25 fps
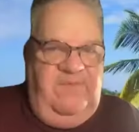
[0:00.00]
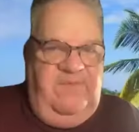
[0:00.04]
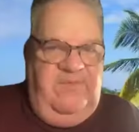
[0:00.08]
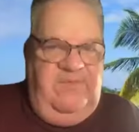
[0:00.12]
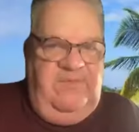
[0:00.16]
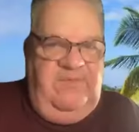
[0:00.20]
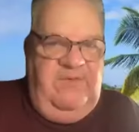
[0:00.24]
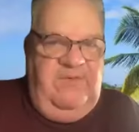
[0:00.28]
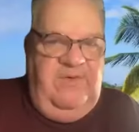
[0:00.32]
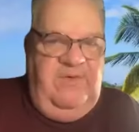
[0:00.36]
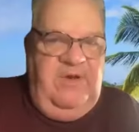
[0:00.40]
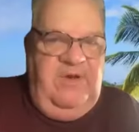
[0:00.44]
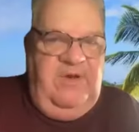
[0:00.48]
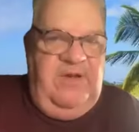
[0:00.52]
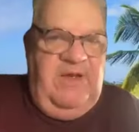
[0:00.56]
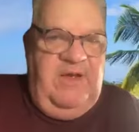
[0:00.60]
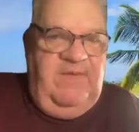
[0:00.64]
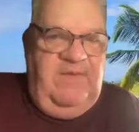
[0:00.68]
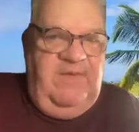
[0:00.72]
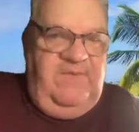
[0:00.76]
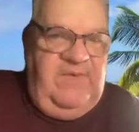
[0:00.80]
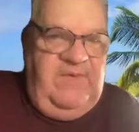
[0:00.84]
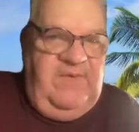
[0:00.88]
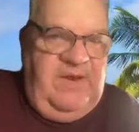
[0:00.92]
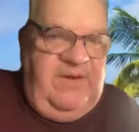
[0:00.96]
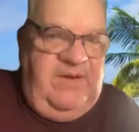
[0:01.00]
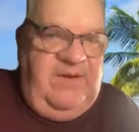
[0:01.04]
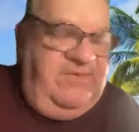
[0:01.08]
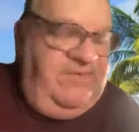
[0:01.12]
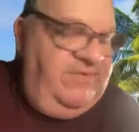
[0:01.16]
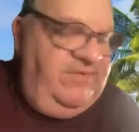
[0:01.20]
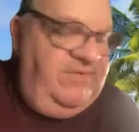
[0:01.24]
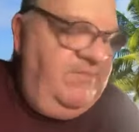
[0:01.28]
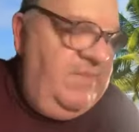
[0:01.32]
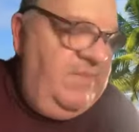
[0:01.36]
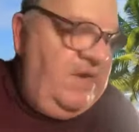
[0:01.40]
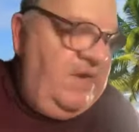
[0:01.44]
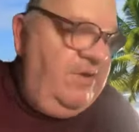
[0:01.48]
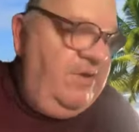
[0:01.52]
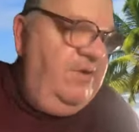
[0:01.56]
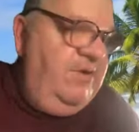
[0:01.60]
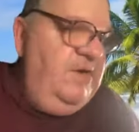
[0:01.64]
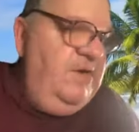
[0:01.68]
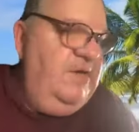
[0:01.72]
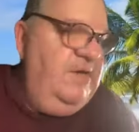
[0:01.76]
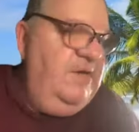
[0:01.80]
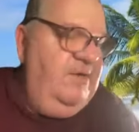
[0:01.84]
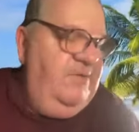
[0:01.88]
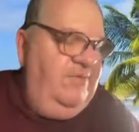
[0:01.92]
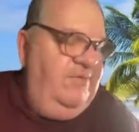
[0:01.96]
this is
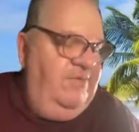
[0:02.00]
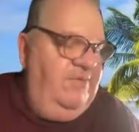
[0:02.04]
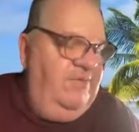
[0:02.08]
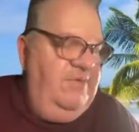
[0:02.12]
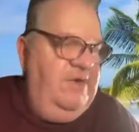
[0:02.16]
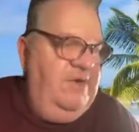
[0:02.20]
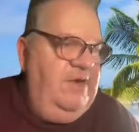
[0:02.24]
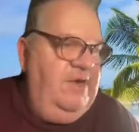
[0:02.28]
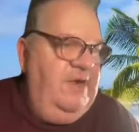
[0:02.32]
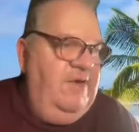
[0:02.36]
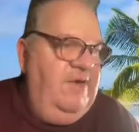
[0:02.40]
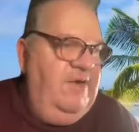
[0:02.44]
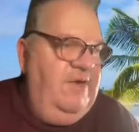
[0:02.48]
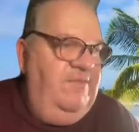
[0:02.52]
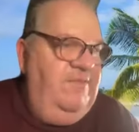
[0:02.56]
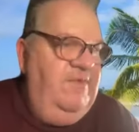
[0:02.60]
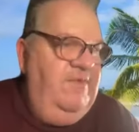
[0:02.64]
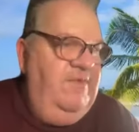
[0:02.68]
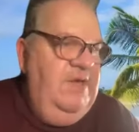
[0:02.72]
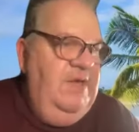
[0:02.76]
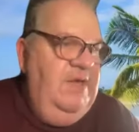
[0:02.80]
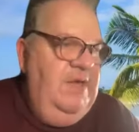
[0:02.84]
Mary, soon enough,